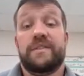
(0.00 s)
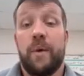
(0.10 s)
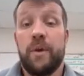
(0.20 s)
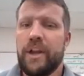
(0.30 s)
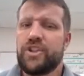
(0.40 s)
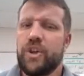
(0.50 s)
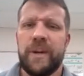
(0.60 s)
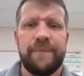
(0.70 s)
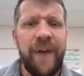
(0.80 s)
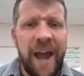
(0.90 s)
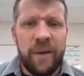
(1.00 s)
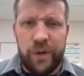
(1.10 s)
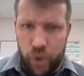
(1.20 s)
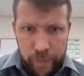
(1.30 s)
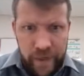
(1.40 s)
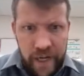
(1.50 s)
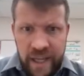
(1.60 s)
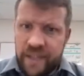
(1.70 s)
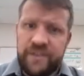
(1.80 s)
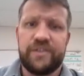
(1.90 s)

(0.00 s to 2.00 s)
I want to make sure we define what an orbit is.